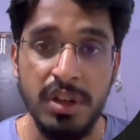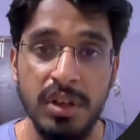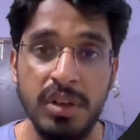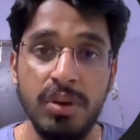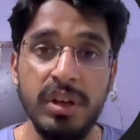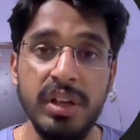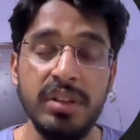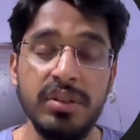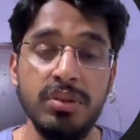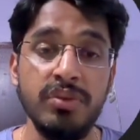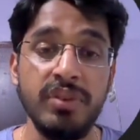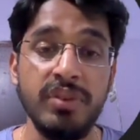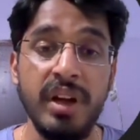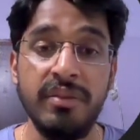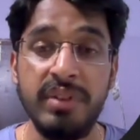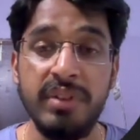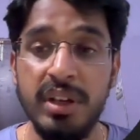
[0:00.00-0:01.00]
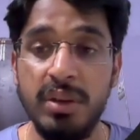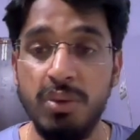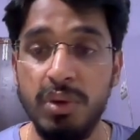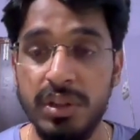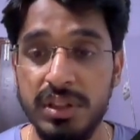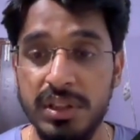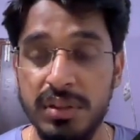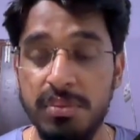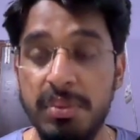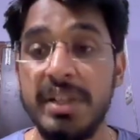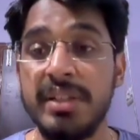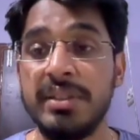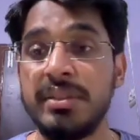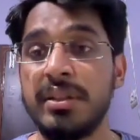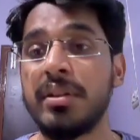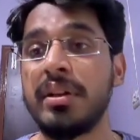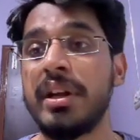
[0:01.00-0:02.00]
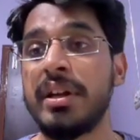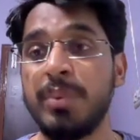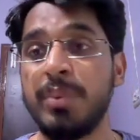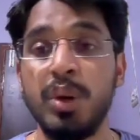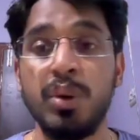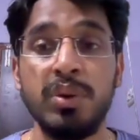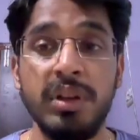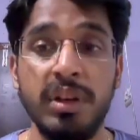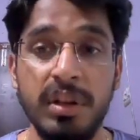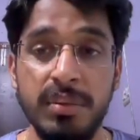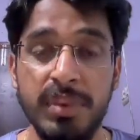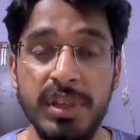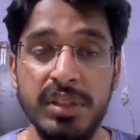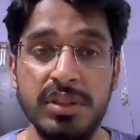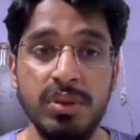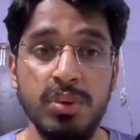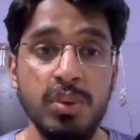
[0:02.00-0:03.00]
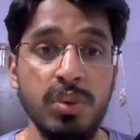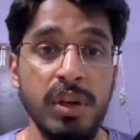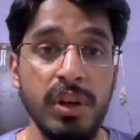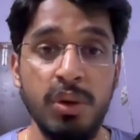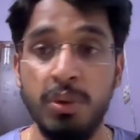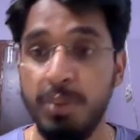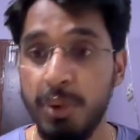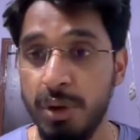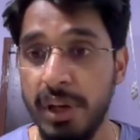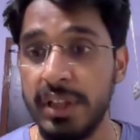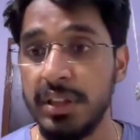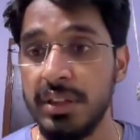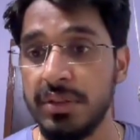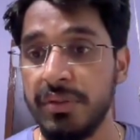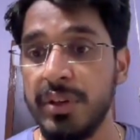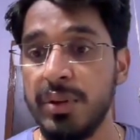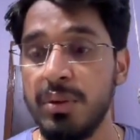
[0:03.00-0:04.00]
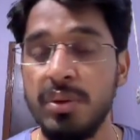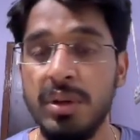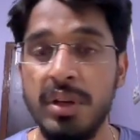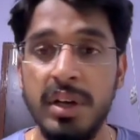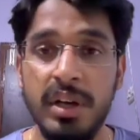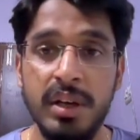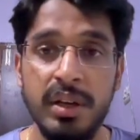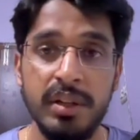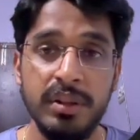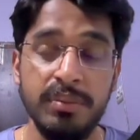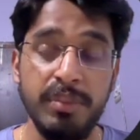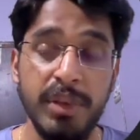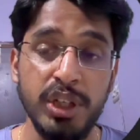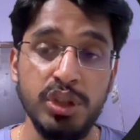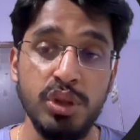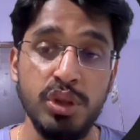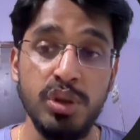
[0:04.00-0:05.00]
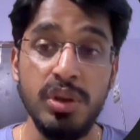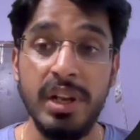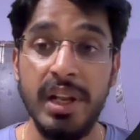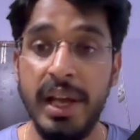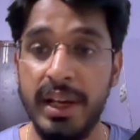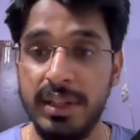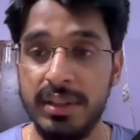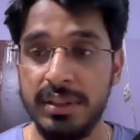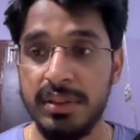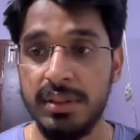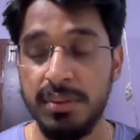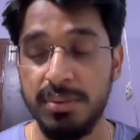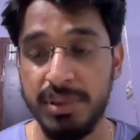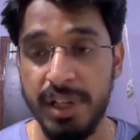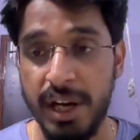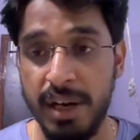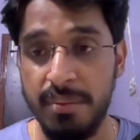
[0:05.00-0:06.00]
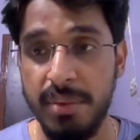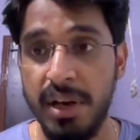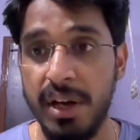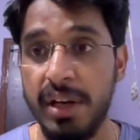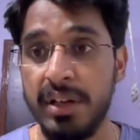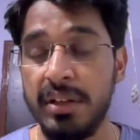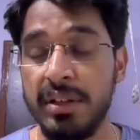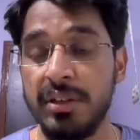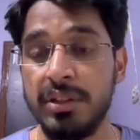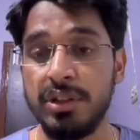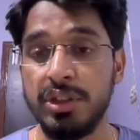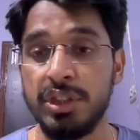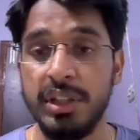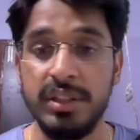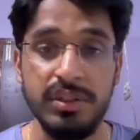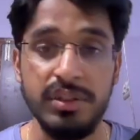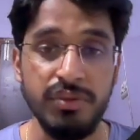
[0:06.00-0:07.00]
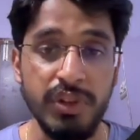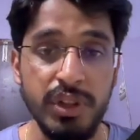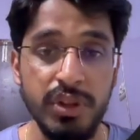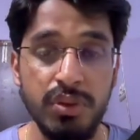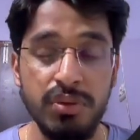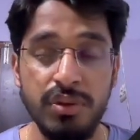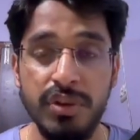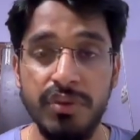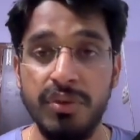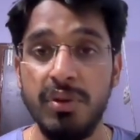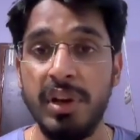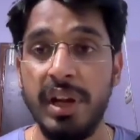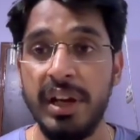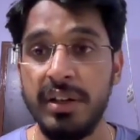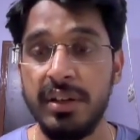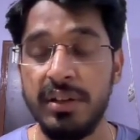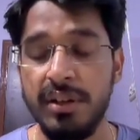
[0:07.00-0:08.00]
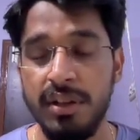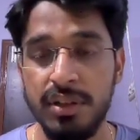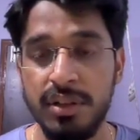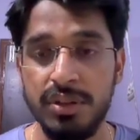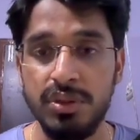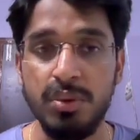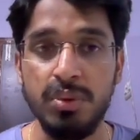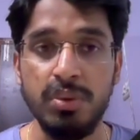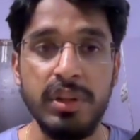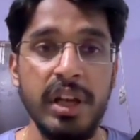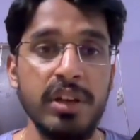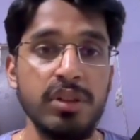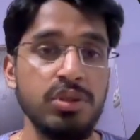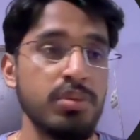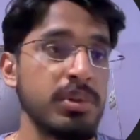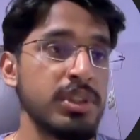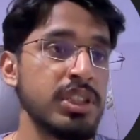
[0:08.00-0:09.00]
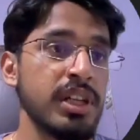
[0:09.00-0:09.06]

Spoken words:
Okay, so if you have any questions, please let me know in the comments. So I hope you like this video. Make sure you like, subscribe, and share this video if you liked it. So thank you so much.